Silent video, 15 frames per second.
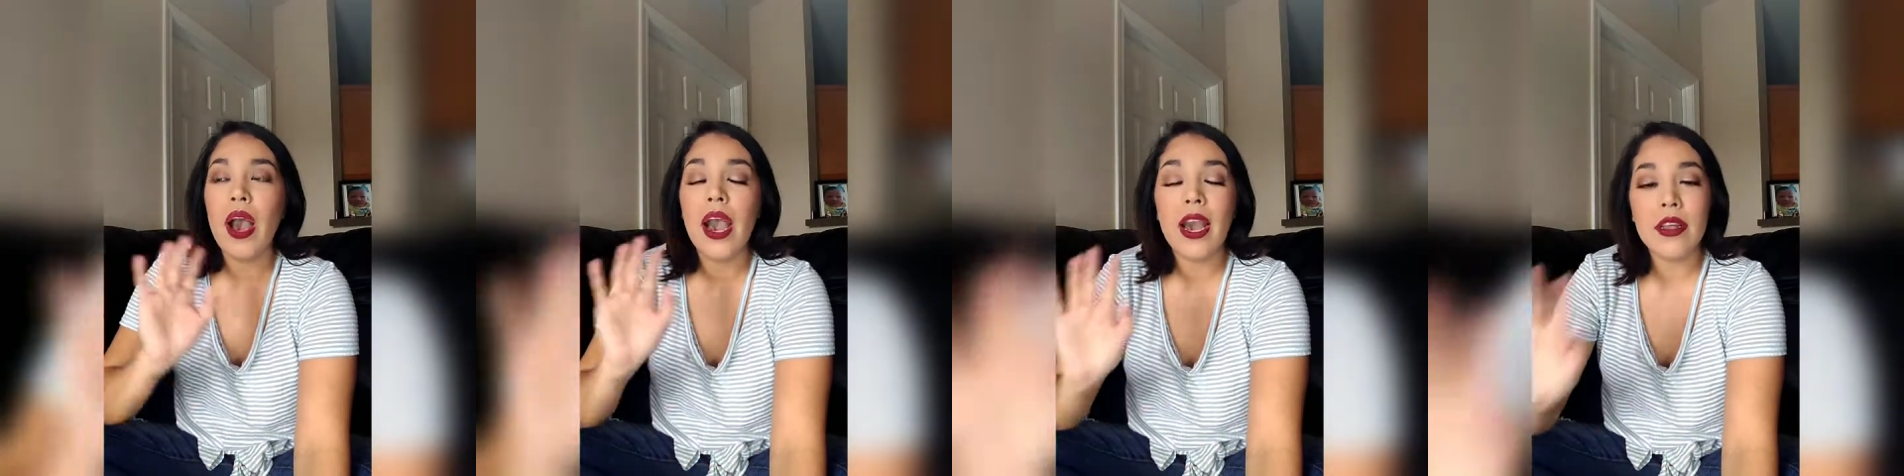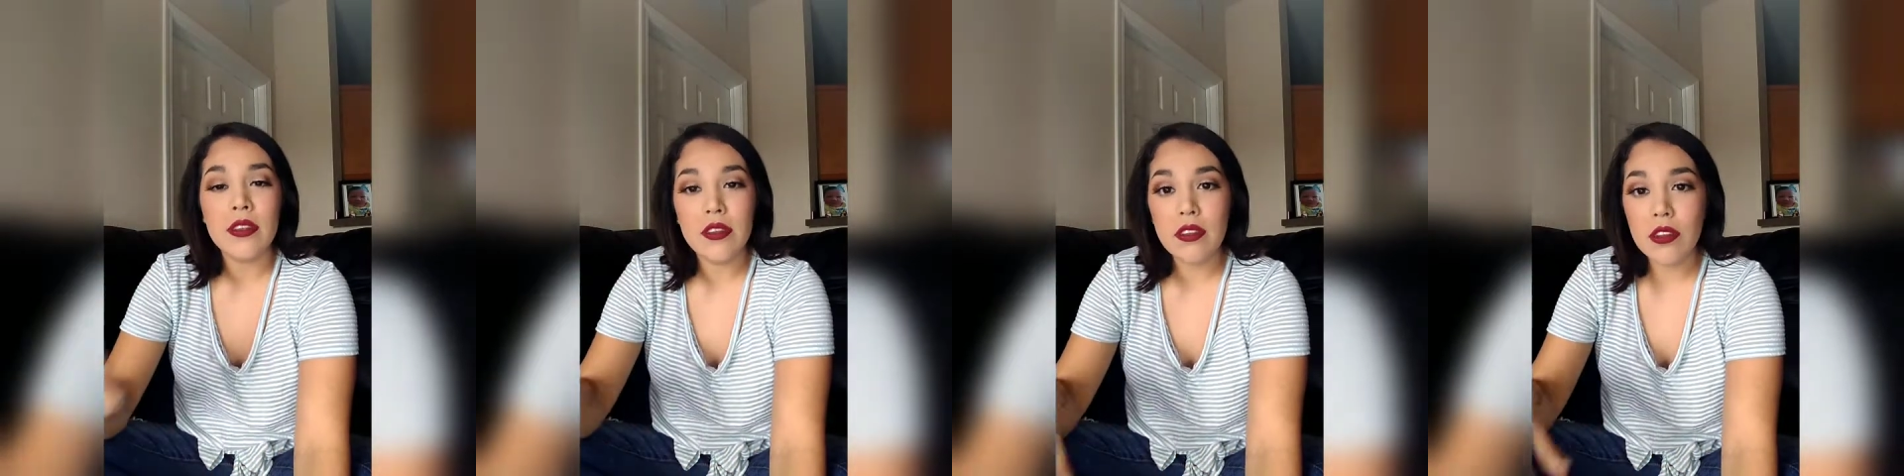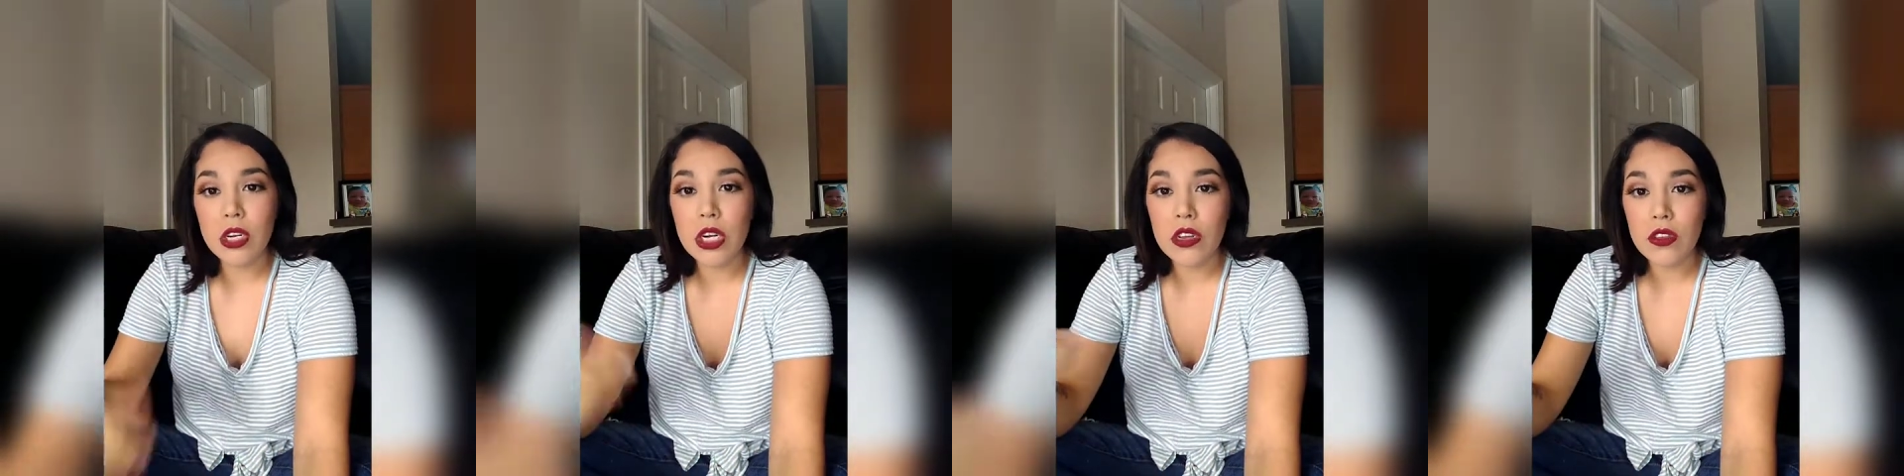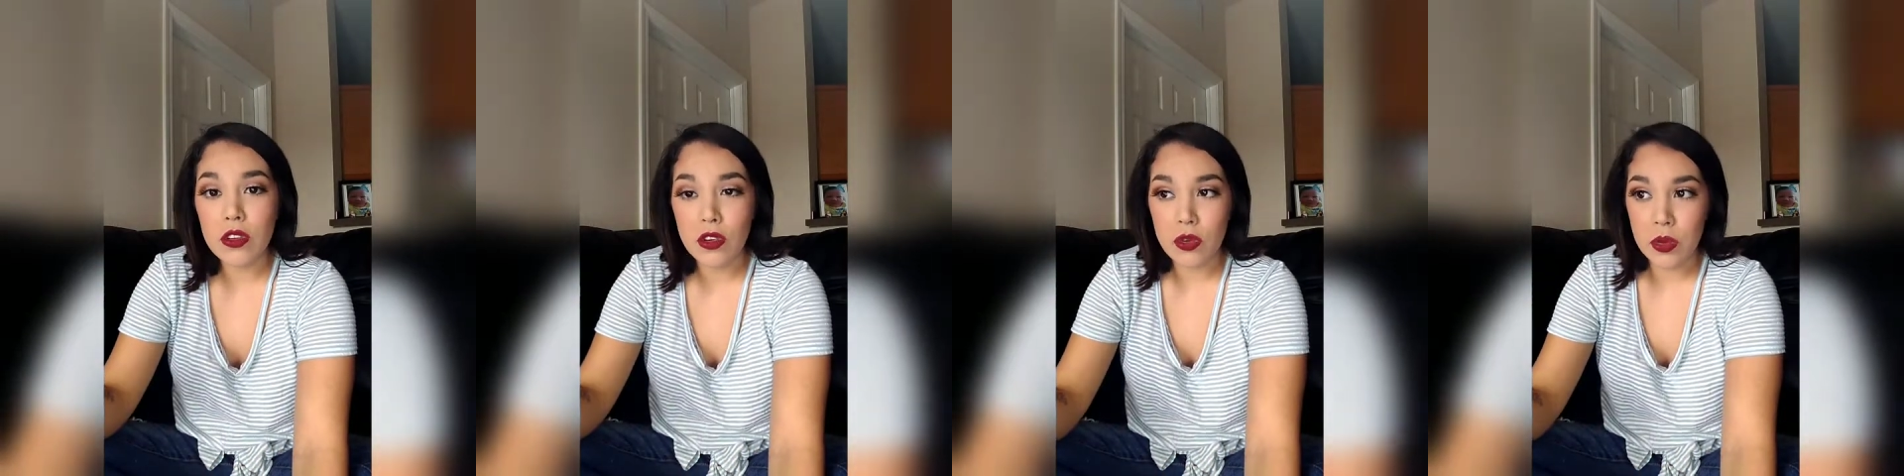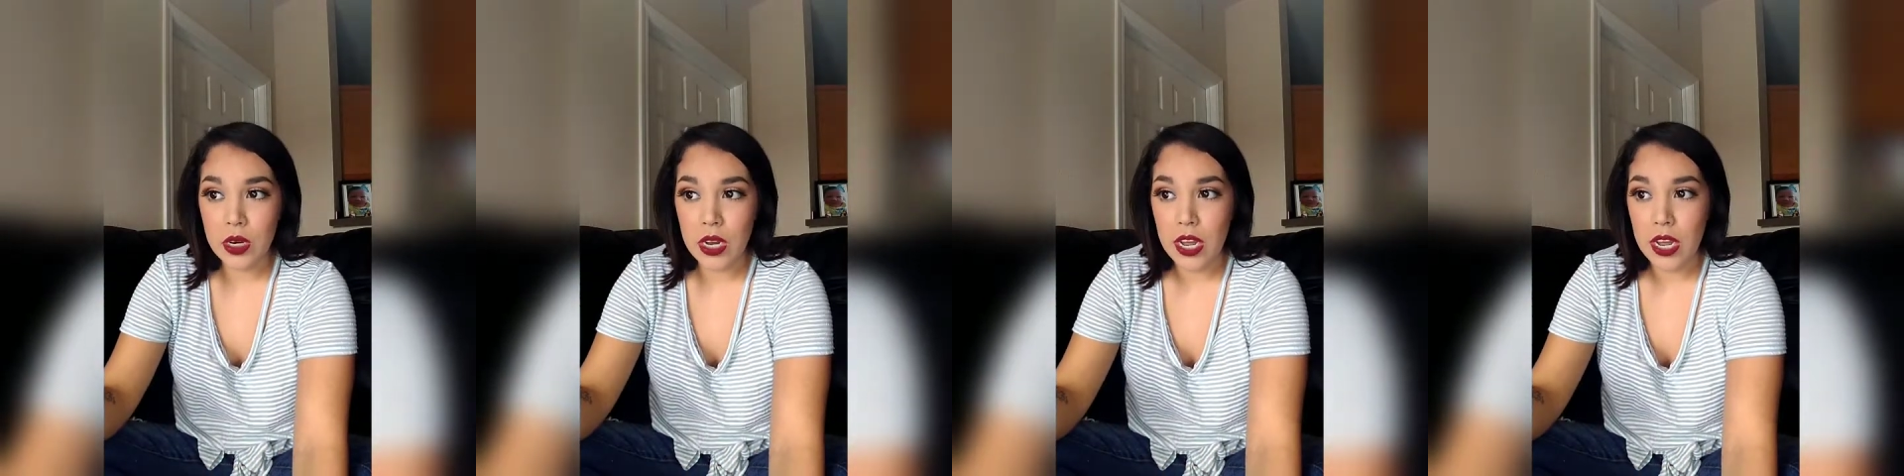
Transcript: I highly suggest you do an